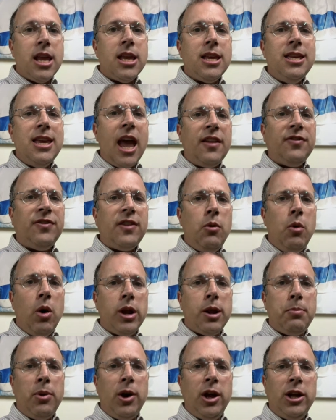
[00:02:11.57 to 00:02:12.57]
yet they want
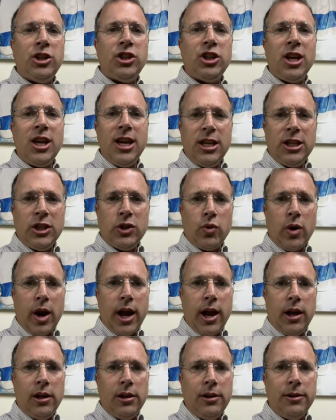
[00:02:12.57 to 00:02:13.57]
to punish
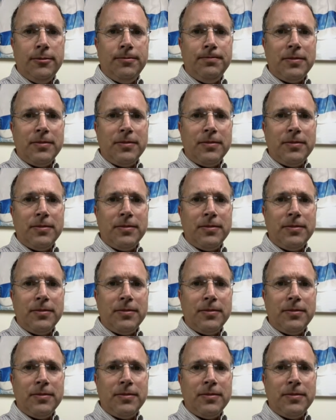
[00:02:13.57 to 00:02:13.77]
Israel